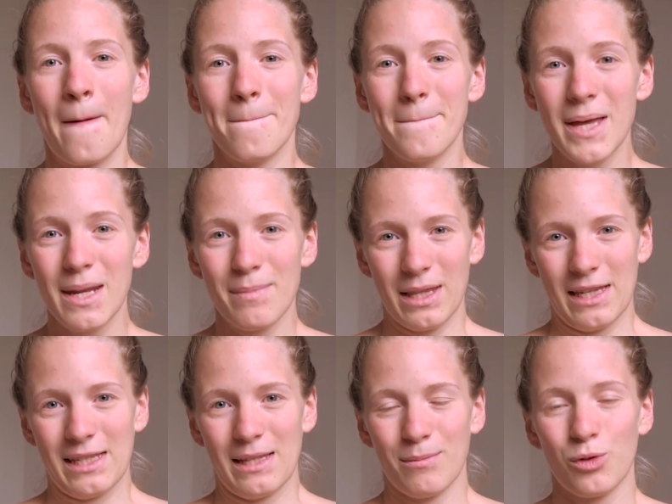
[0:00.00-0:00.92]

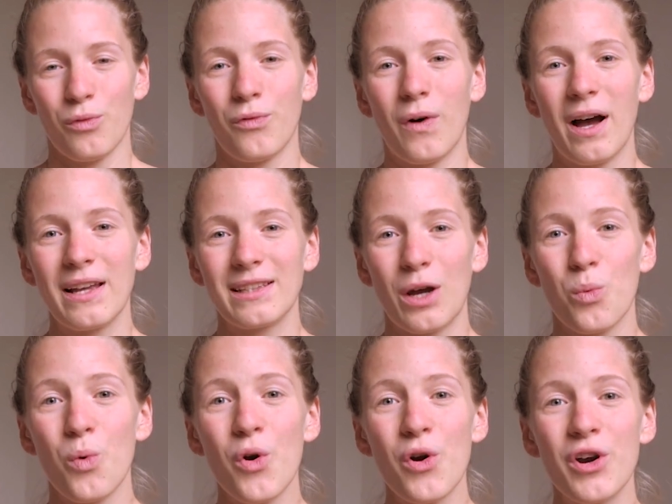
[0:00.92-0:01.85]
minimalism, to find that
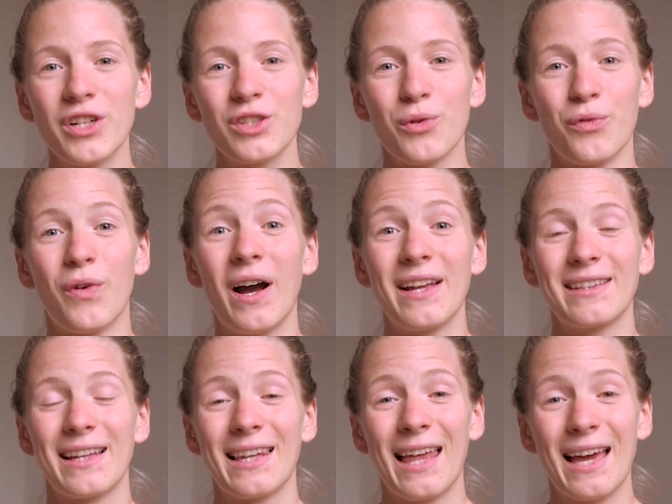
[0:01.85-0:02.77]
word, to find
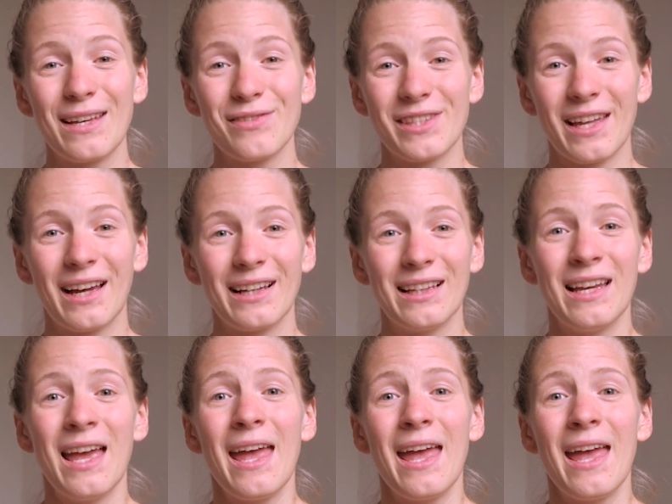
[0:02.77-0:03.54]
that lifestyle.